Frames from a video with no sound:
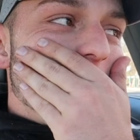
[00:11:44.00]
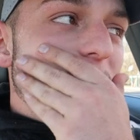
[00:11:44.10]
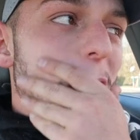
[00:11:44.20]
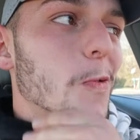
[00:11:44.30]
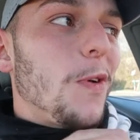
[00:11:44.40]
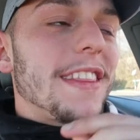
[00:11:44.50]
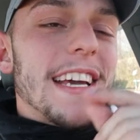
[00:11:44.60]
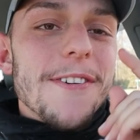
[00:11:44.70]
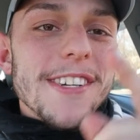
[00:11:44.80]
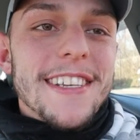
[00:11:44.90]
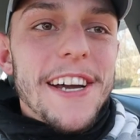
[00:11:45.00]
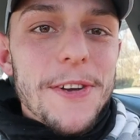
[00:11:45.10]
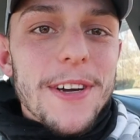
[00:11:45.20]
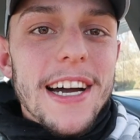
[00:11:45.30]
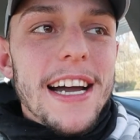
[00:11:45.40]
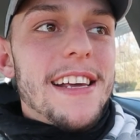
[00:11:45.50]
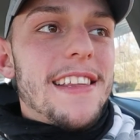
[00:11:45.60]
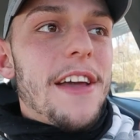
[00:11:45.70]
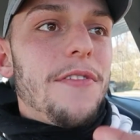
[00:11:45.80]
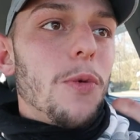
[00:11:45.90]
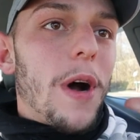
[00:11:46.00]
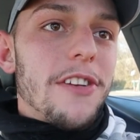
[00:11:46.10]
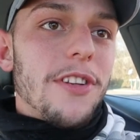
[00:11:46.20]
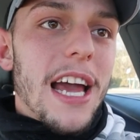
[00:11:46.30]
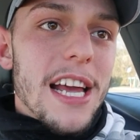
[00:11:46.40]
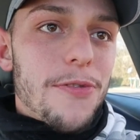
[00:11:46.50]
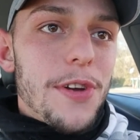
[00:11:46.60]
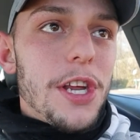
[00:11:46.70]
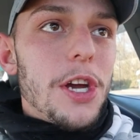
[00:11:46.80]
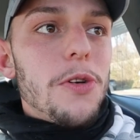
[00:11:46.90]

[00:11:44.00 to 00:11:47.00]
There's one thing I wanted to tell you guys. If you watched last video,